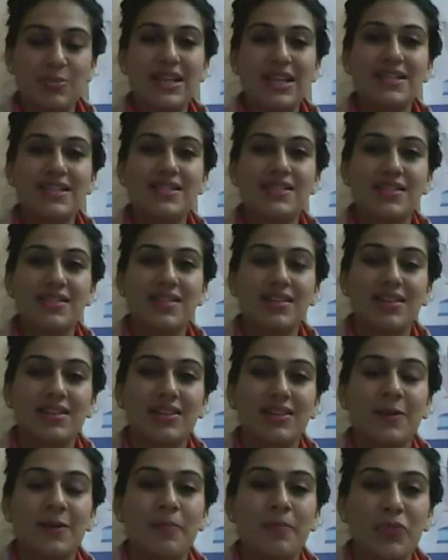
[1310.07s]
please
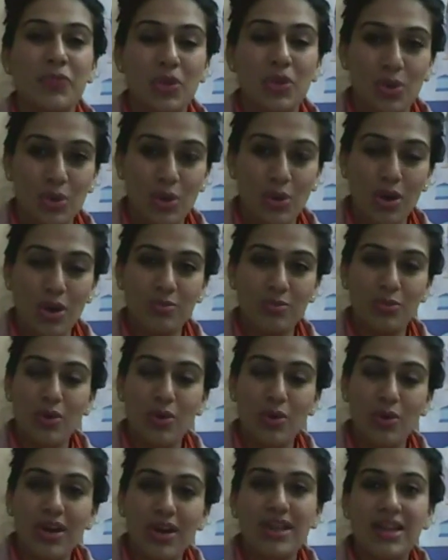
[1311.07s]
hook on
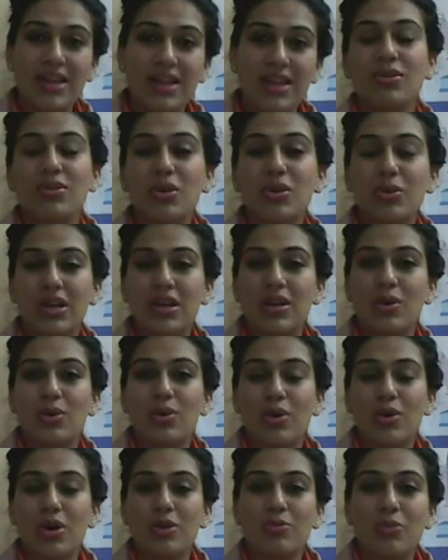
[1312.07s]
more, and you can
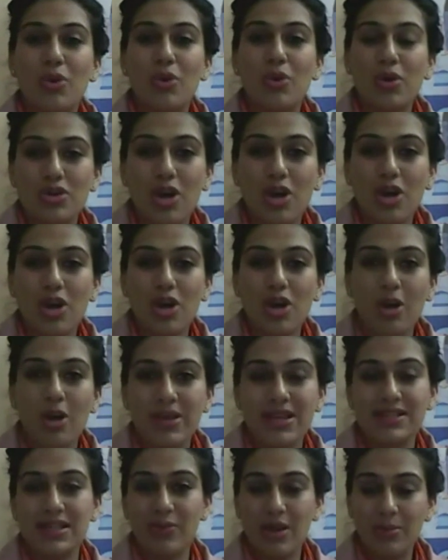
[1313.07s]
look on more topics
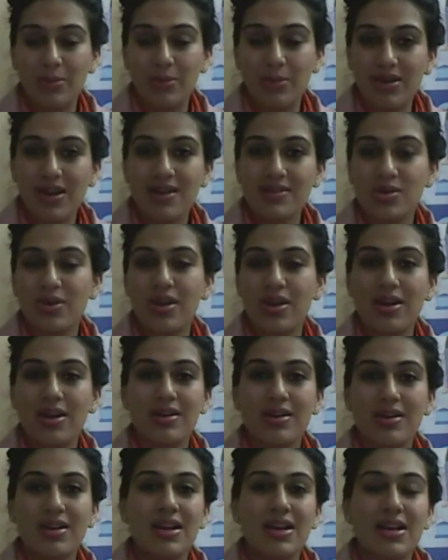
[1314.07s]
and webinars on
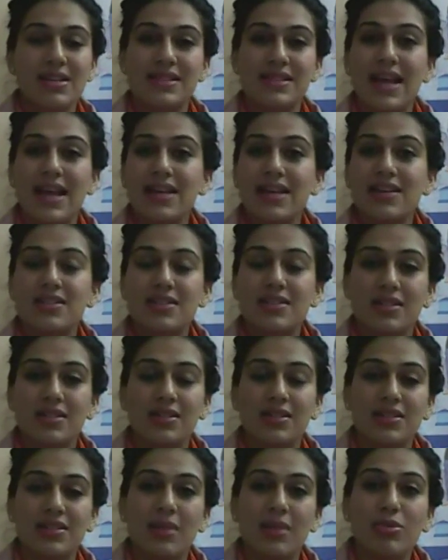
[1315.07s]
our site,
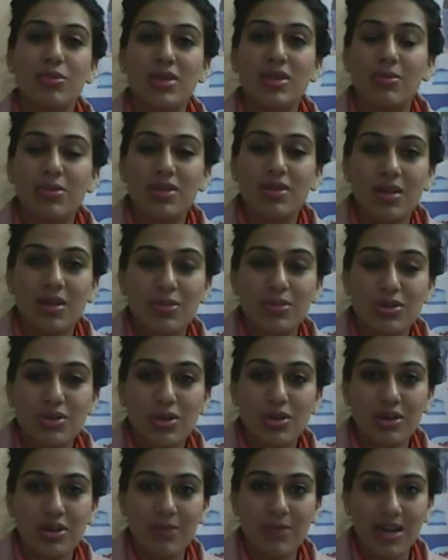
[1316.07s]

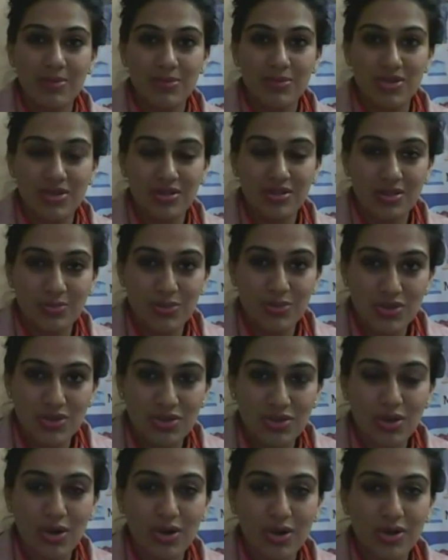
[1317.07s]

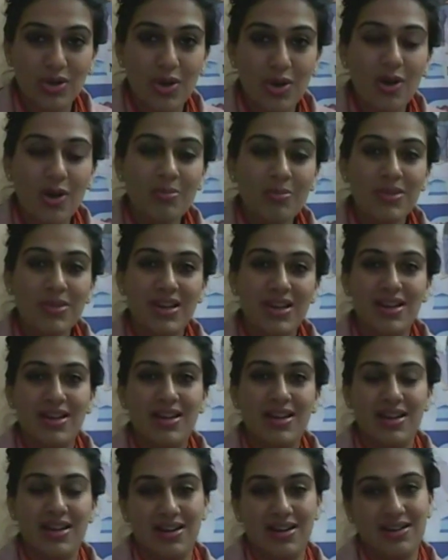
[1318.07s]
www.mymissionadmission.com.
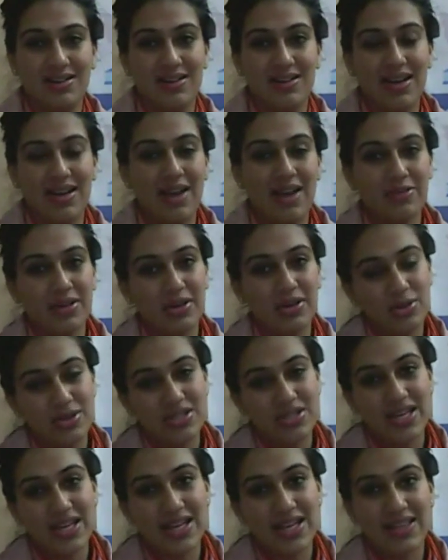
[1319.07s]
Have a
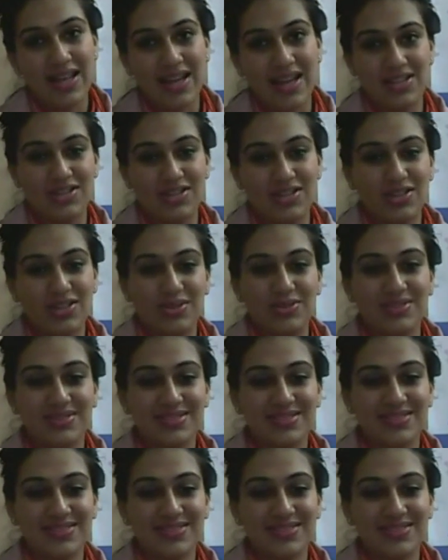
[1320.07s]
good day. Thank you.